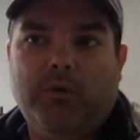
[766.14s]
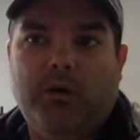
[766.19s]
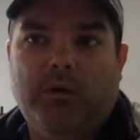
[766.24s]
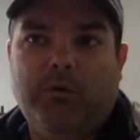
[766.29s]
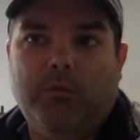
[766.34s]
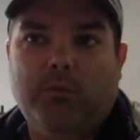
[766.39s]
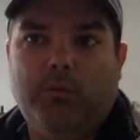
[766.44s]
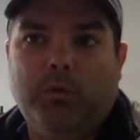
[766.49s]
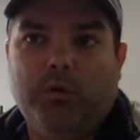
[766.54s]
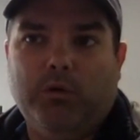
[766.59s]

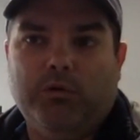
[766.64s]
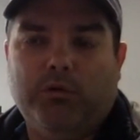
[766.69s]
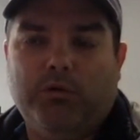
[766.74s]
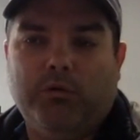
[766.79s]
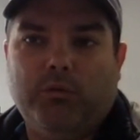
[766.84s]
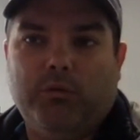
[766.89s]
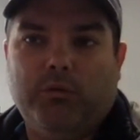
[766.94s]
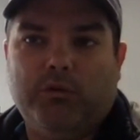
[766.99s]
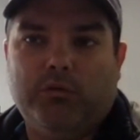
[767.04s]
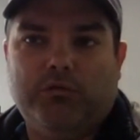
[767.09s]

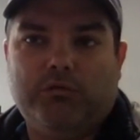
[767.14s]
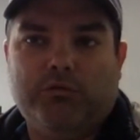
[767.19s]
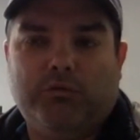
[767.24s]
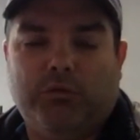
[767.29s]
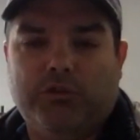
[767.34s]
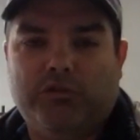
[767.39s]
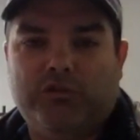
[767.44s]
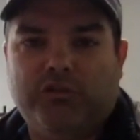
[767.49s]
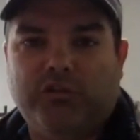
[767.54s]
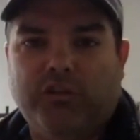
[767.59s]

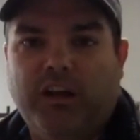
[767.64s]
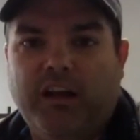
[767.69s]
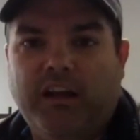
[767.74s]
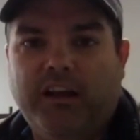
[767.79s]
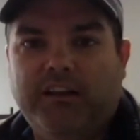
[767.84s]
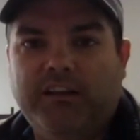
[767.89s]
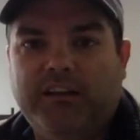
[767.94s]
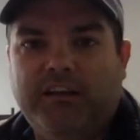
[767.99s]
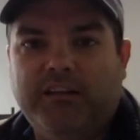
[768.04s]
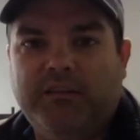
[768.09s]
We're
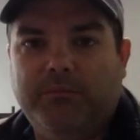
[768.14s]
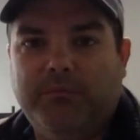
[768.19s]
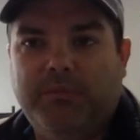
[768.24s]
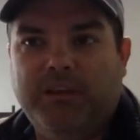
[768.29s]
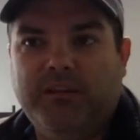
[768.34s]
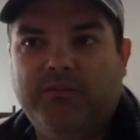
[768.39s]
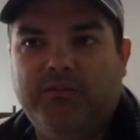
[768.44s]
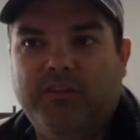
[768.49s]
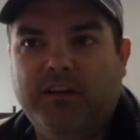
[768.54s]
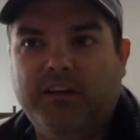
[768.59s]
trying to
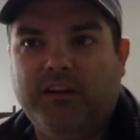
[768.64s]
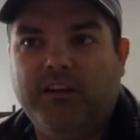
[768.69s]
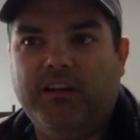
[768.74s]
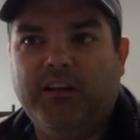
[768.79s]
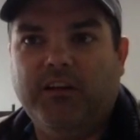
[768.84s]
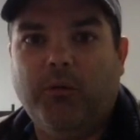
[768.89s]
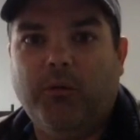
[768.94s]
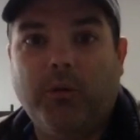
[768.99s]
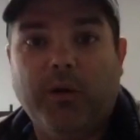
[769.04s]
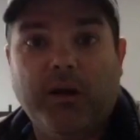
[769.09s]
be very
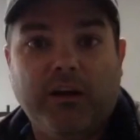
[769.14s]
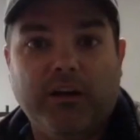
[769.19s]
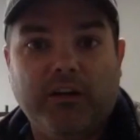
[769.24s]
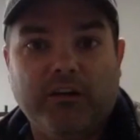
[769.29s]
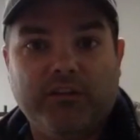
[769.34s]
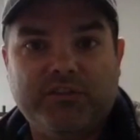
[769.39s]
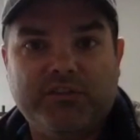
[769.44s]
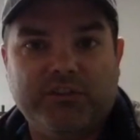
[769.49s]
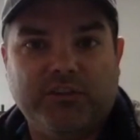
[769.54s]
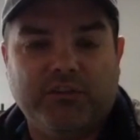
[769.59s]
aware
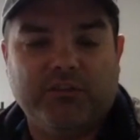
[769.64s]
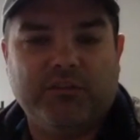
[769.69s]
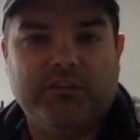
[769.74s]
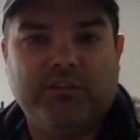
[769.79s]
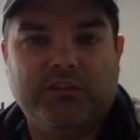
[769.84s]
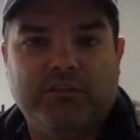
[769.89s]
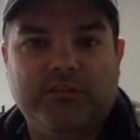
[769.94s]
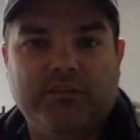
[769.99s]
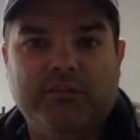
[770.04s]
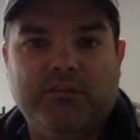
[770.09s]
of
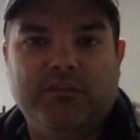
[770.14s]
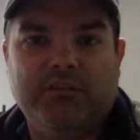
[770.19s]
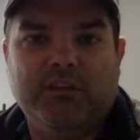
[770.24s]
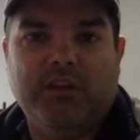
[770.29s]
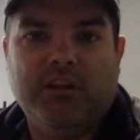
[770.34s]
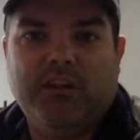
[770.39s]
certain